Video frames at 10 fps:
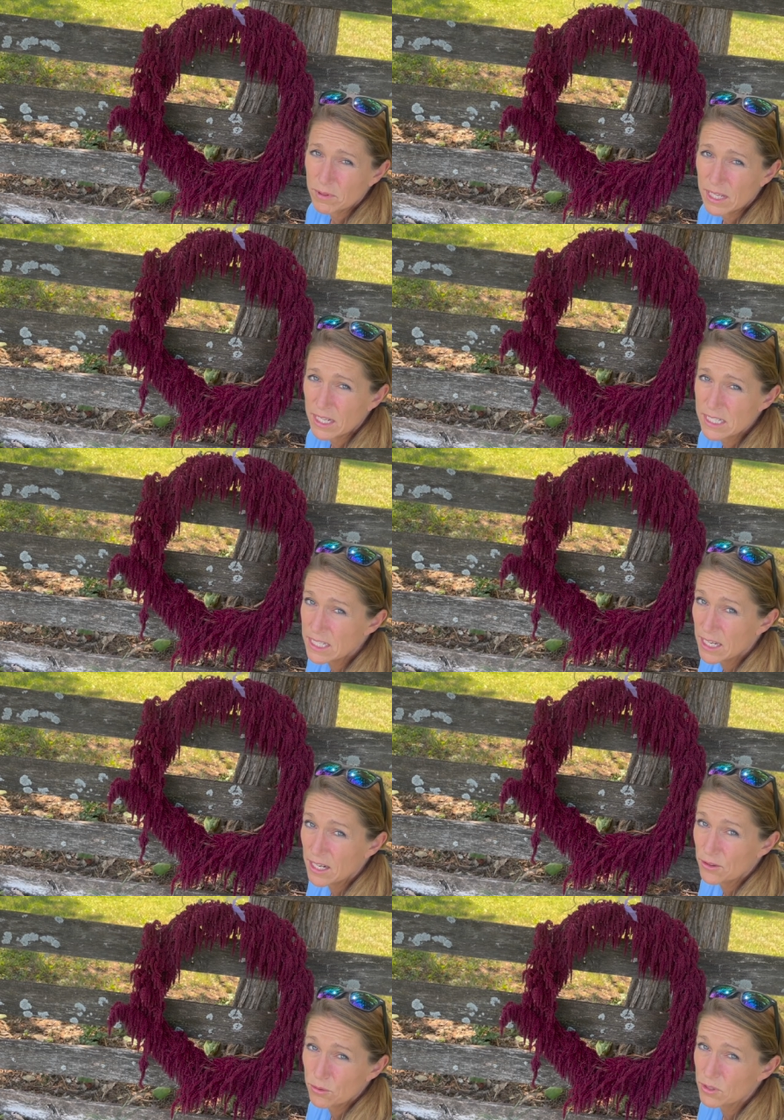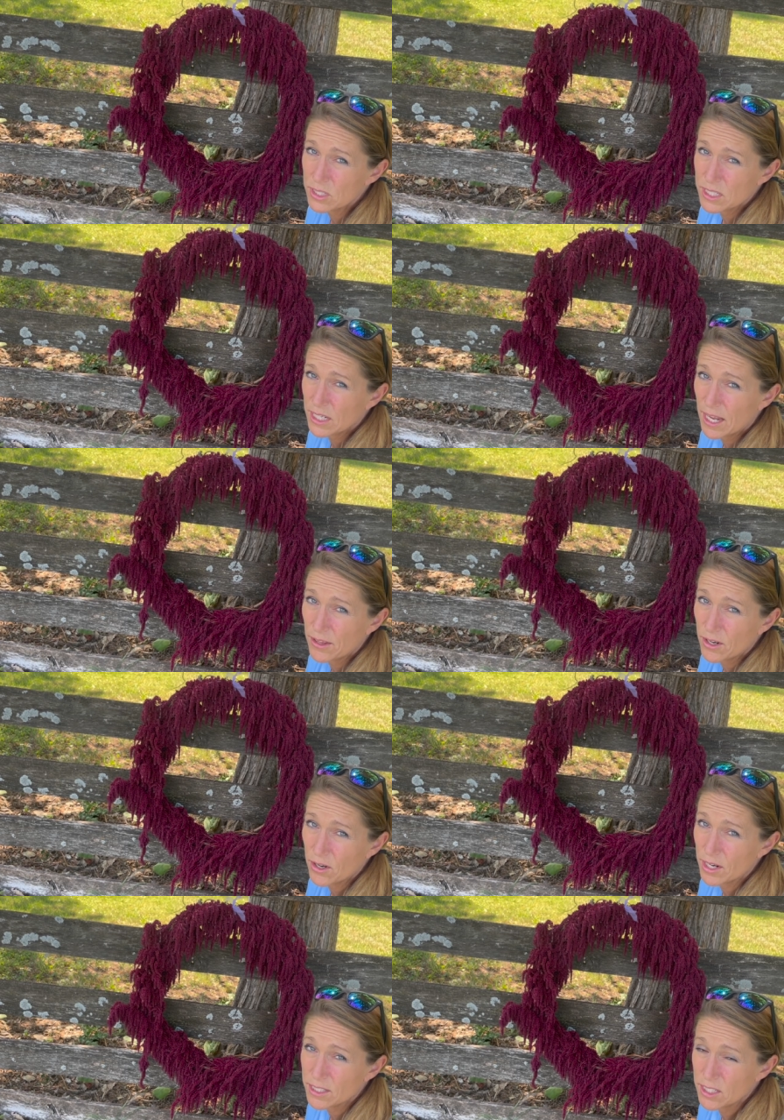Like I said, I threw this
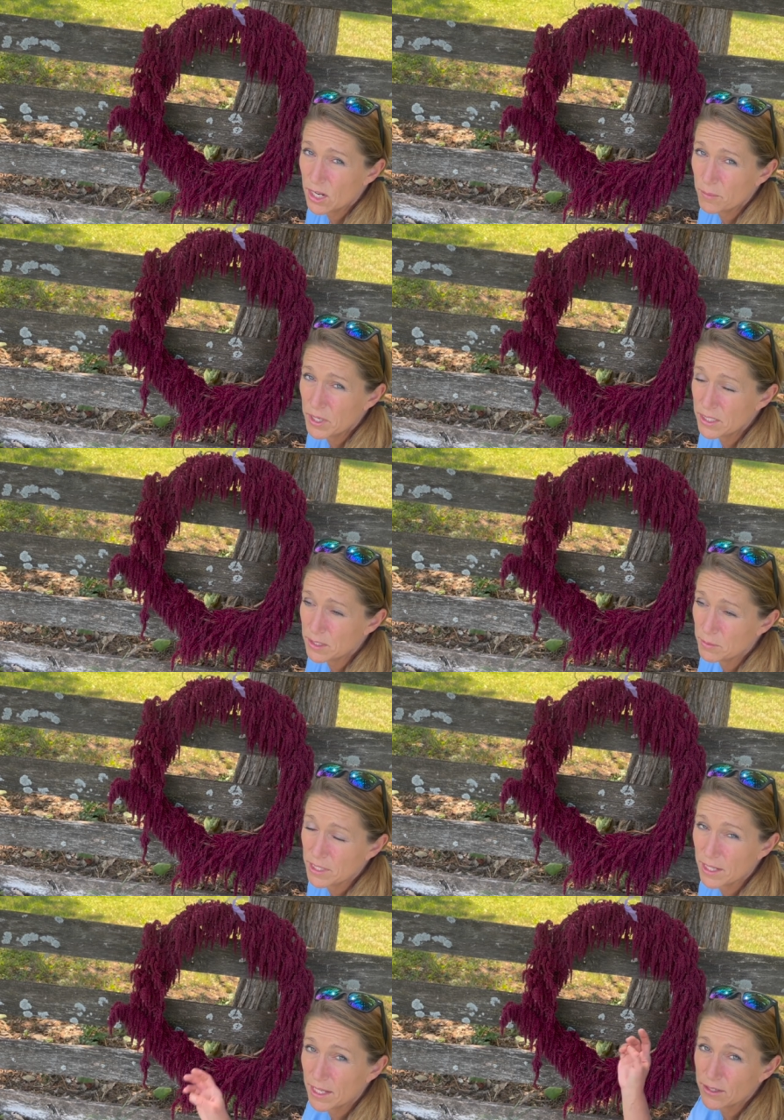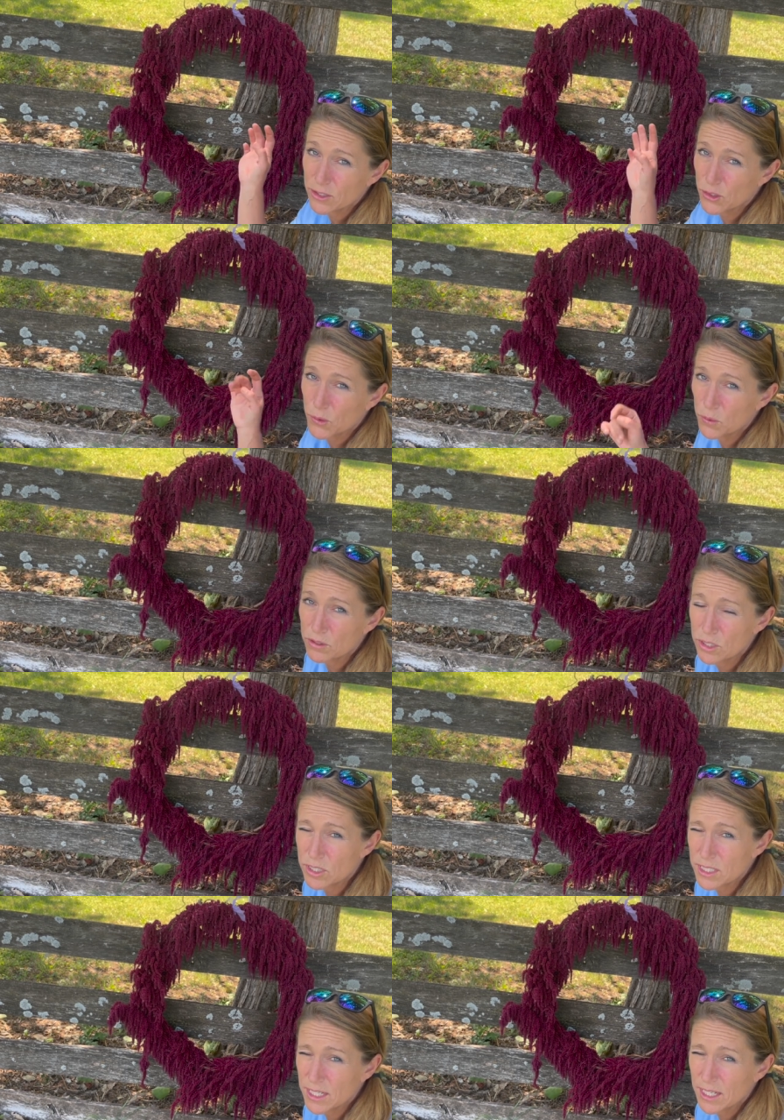together. It's not meant to be like this
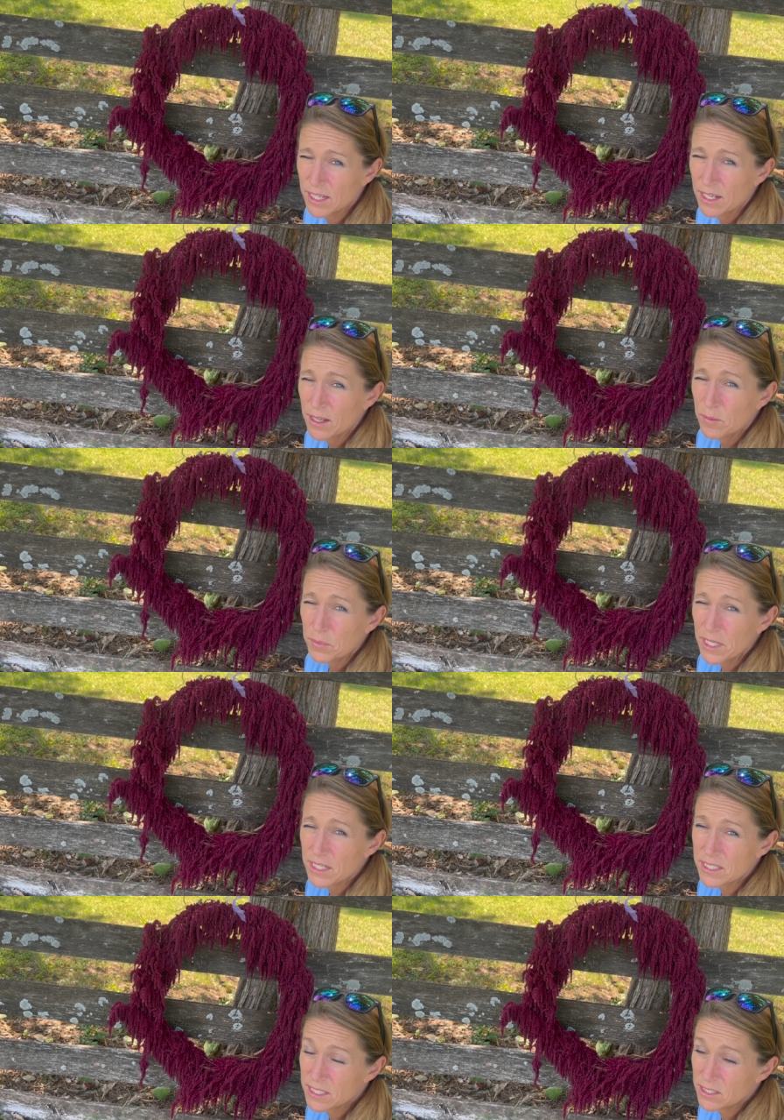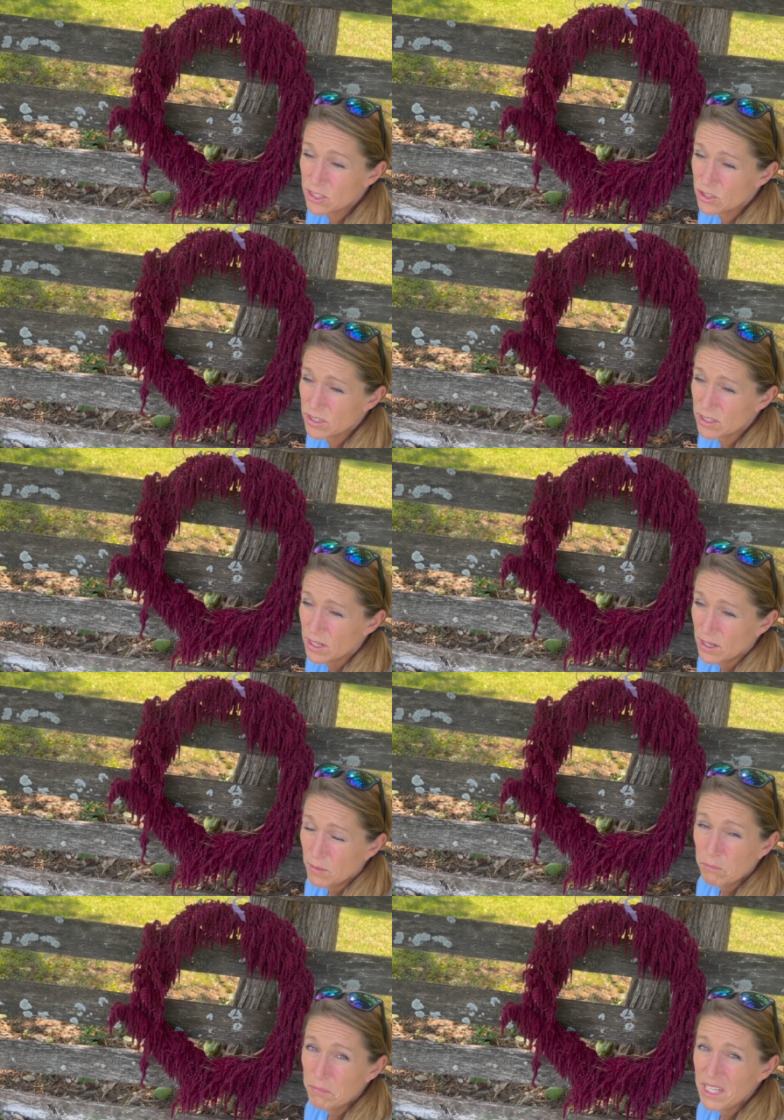gorgeous like piece. It's just
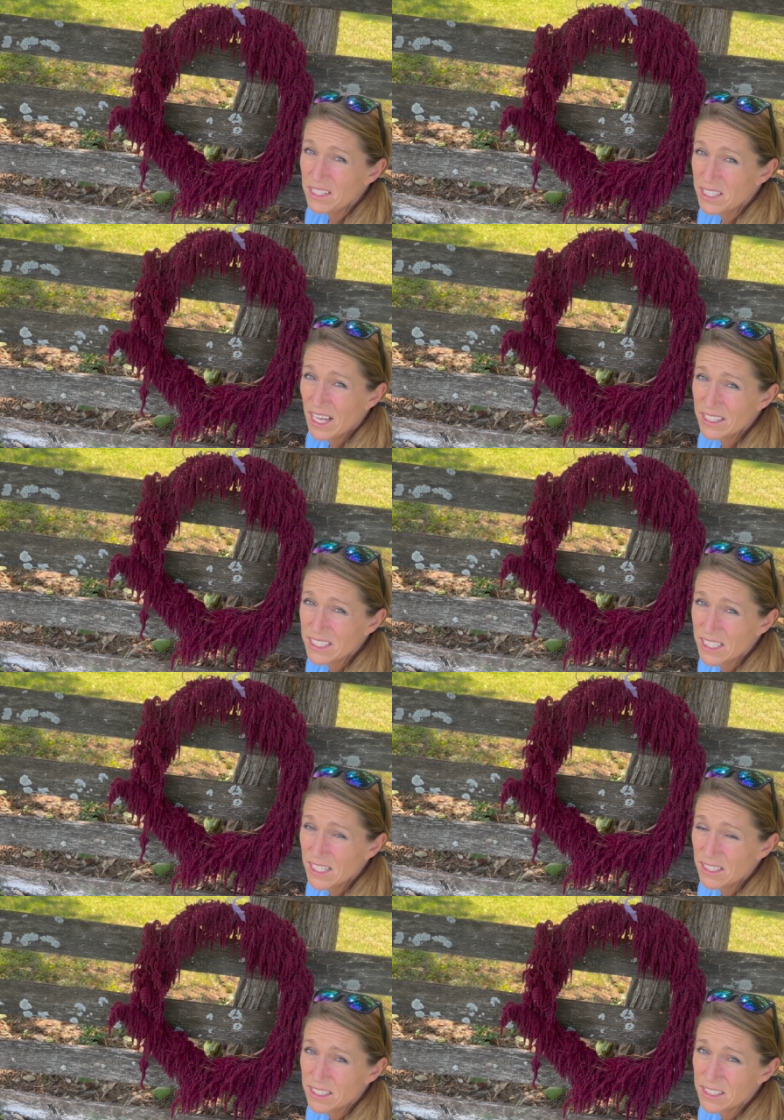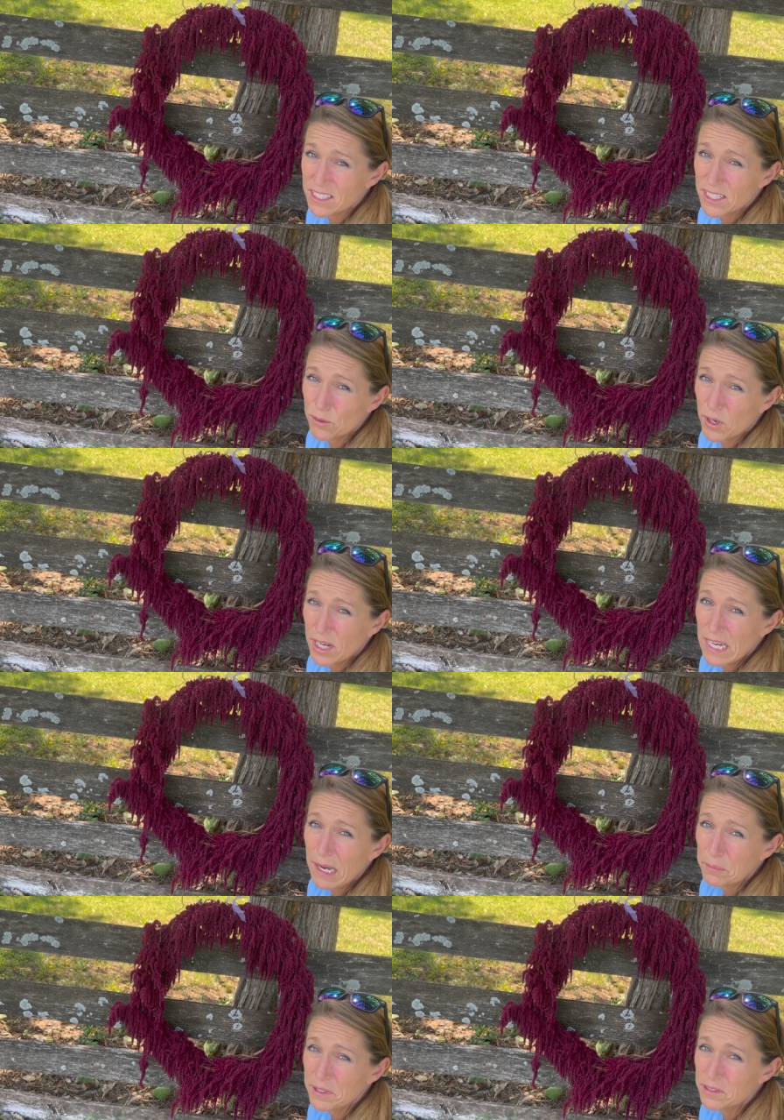me testing to see what
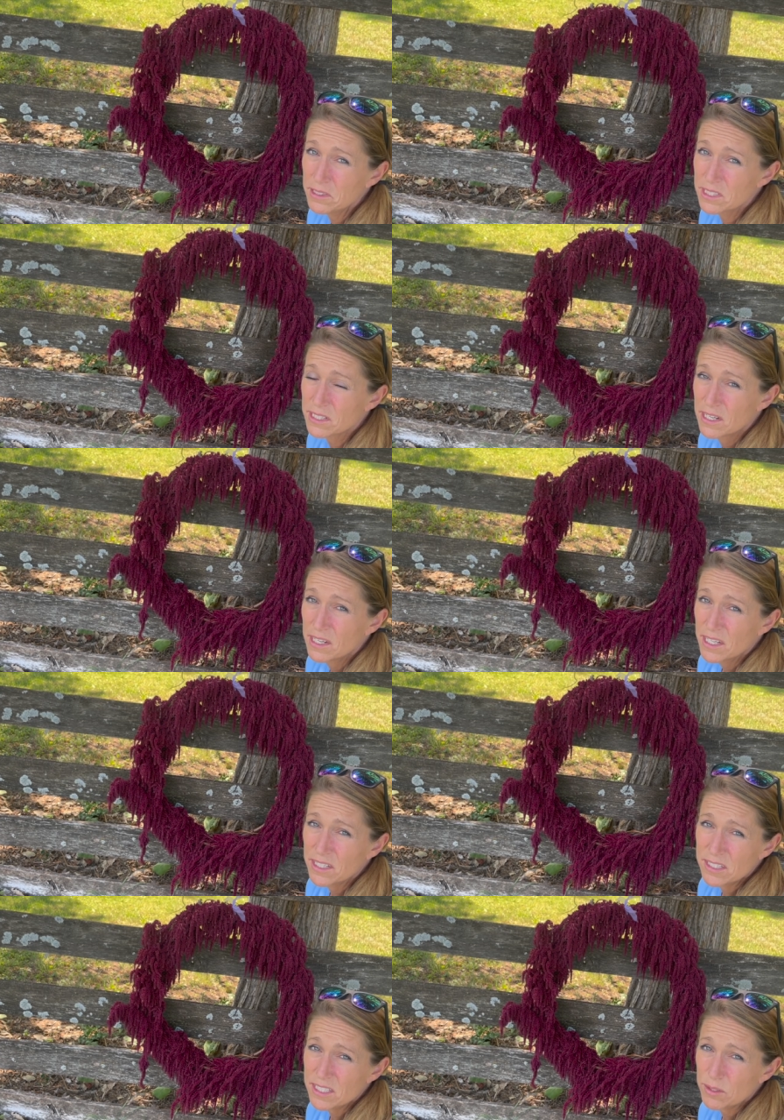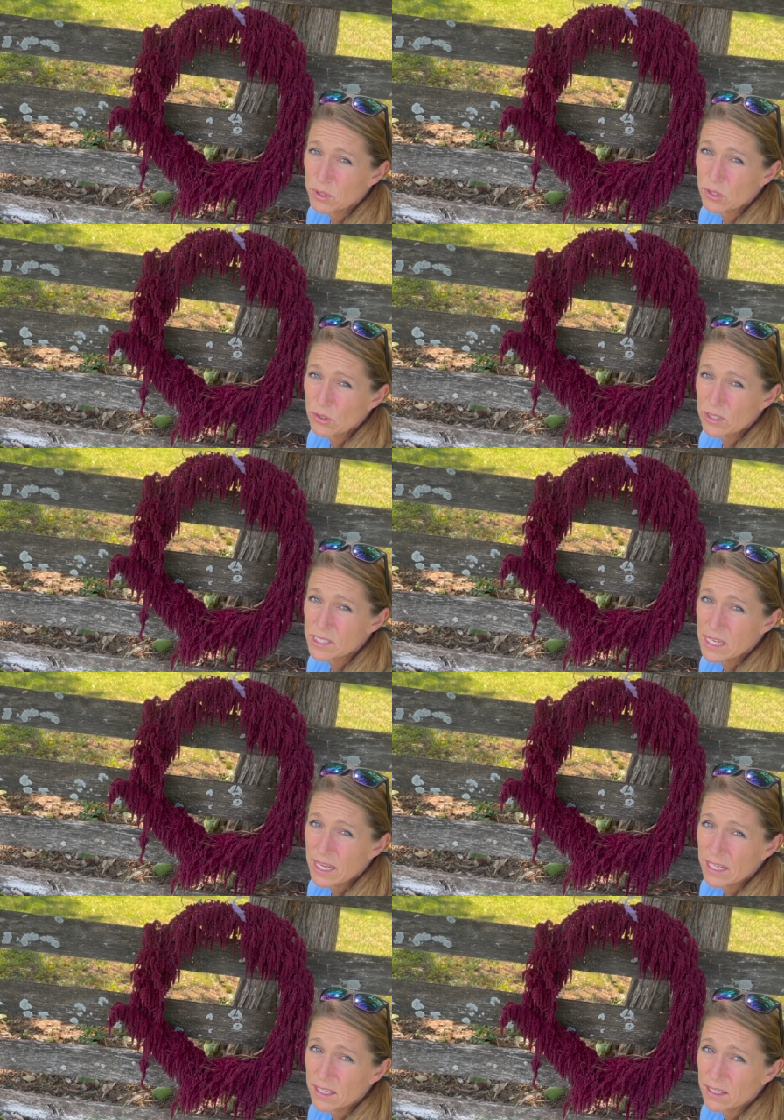happens and to see what it looks like.